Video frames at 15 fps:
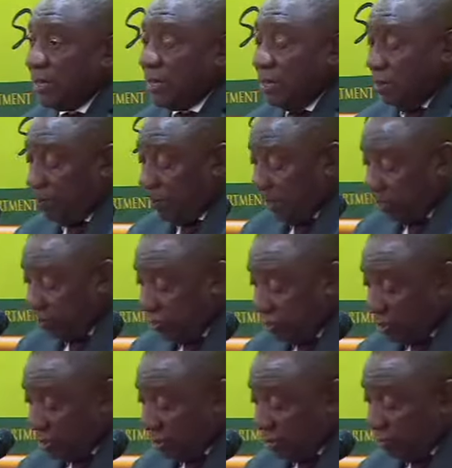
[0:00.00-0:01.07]
the
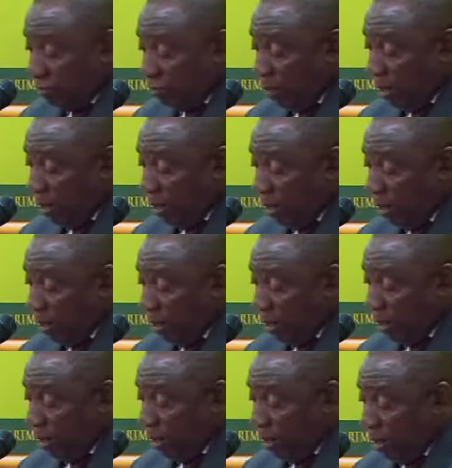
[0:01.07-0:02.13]
oppression of one
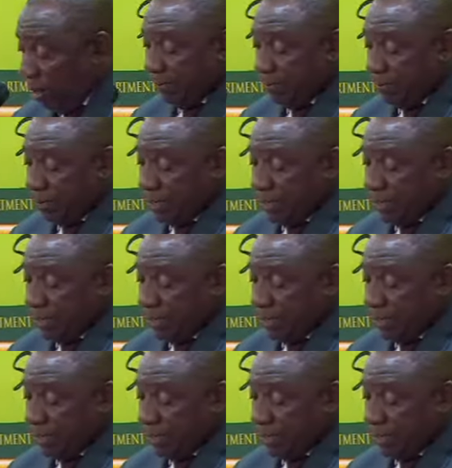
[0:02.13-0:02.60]
by another